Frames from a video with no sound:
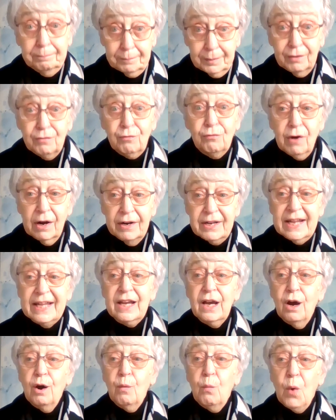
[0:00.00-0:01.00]
but
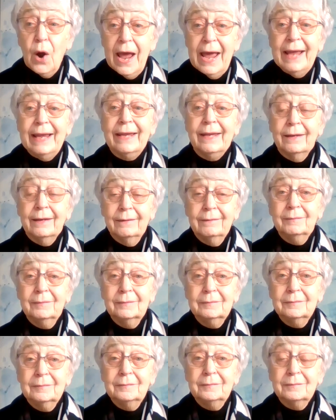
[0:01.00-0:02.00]
running away
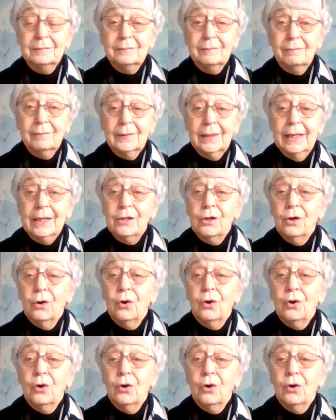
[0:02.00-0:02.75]
in